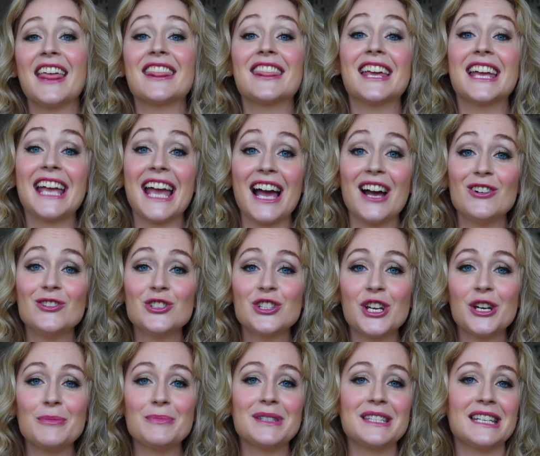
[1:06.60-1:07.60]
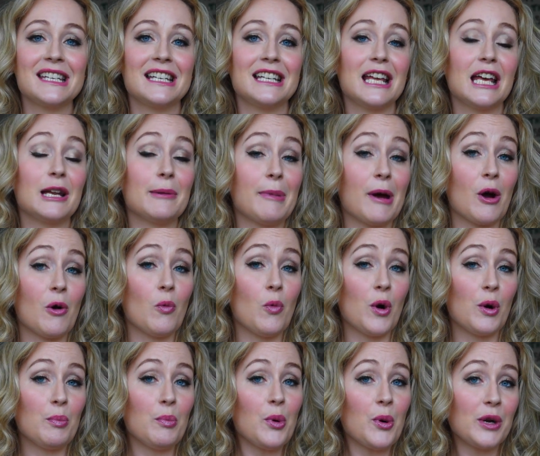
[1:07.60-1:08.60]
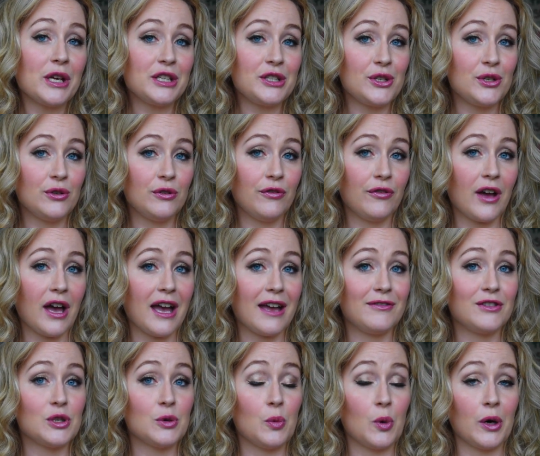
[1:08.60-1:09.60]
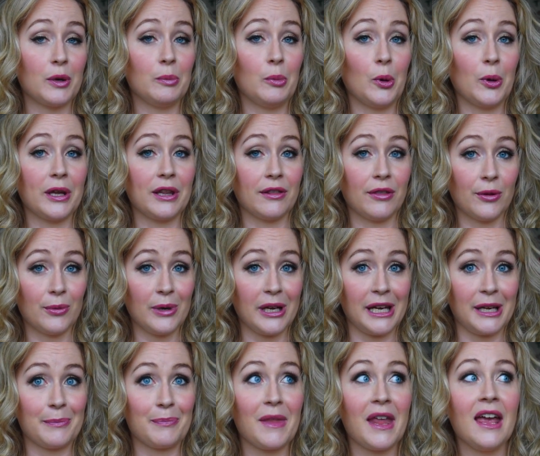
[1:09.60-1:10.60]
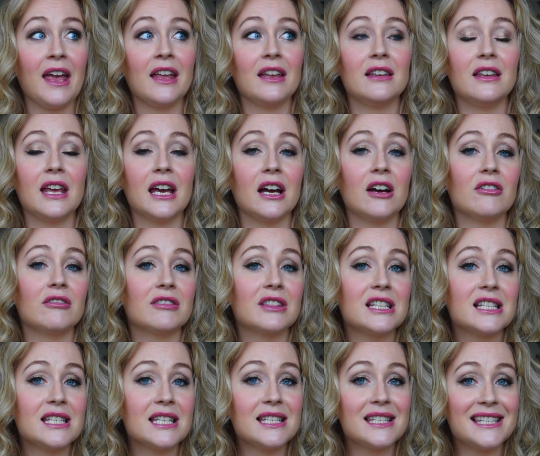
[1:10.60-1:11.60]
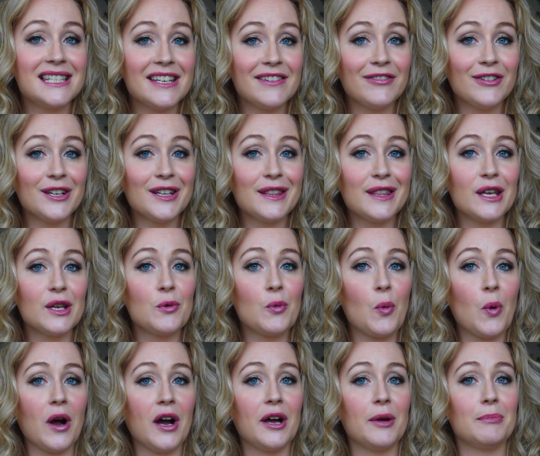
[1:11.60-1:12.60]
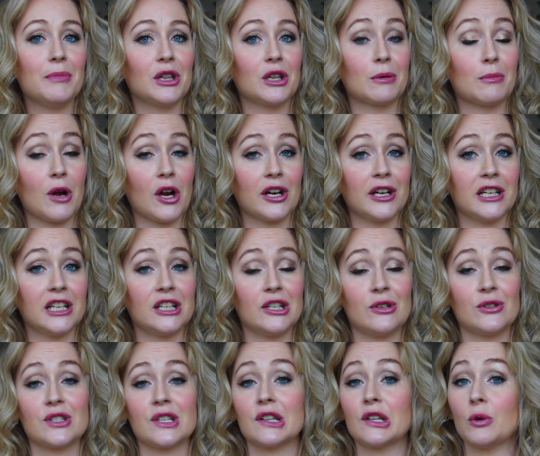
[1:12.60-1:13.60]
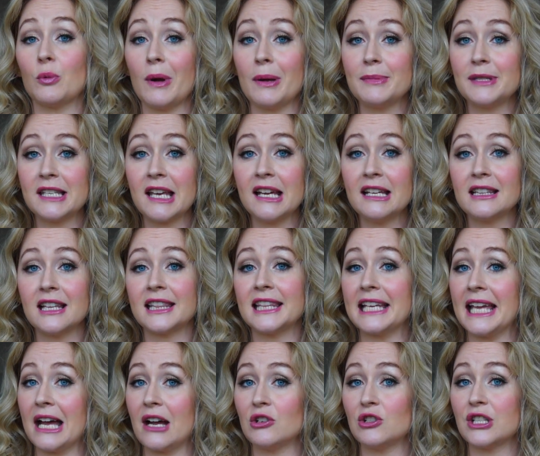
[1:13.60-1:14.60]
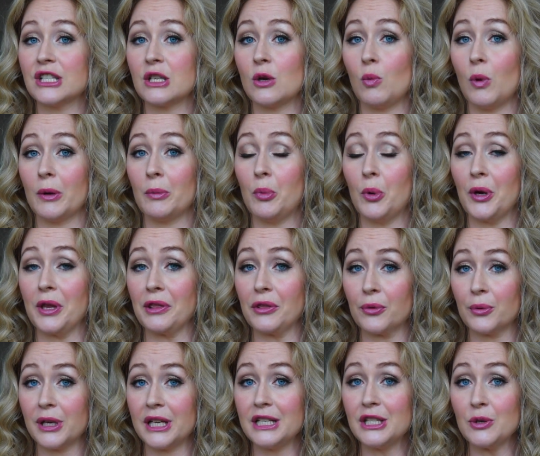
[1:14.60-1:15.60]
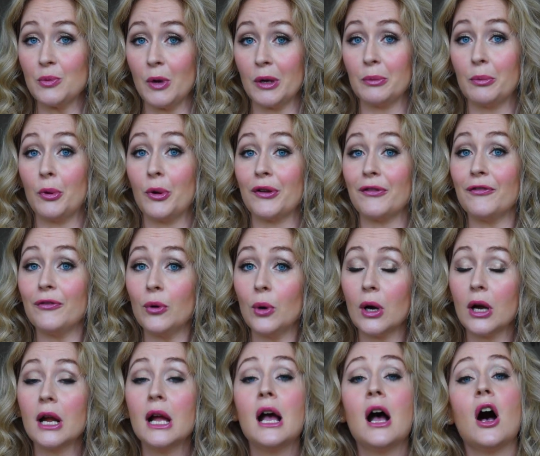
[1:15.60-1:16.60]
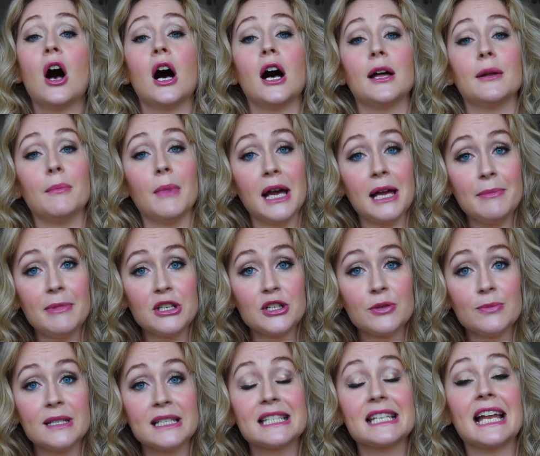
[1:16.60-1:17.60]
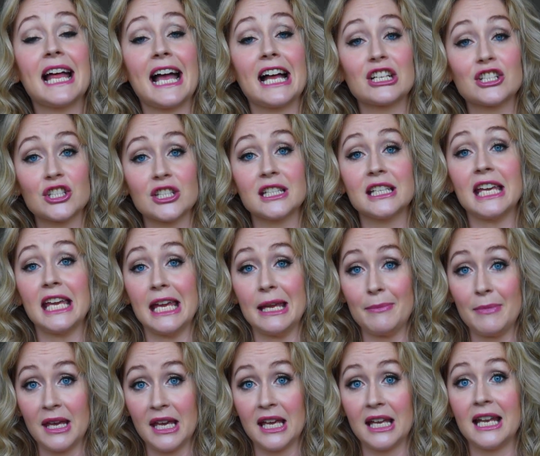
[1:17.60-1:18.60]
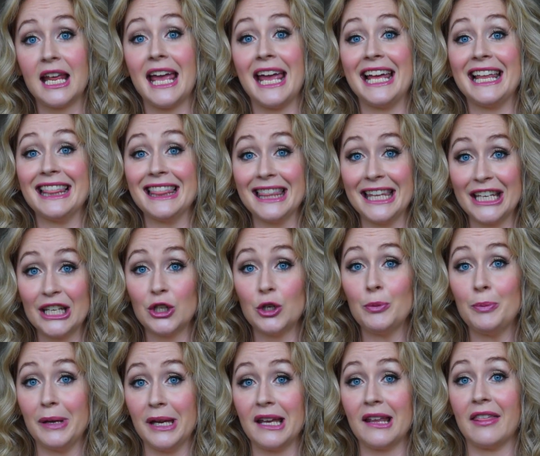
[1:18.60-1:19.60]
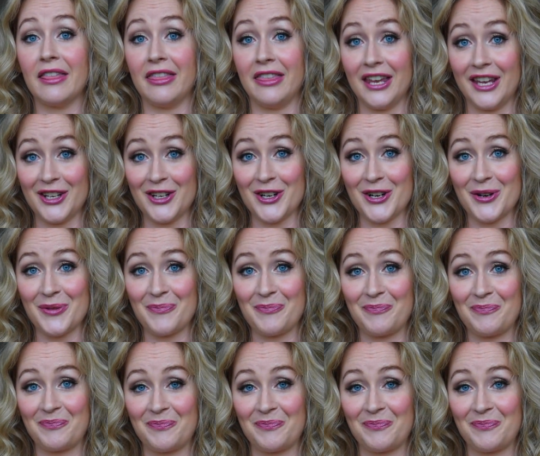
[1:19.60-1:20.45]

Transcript: The gouge comes in at about 1.25 to 1.3. Now, this is different than what Miller Marketing notes on their website that the gouge is at 1.3 to 1.4. On my measurements, it actually came in a little bit thinner.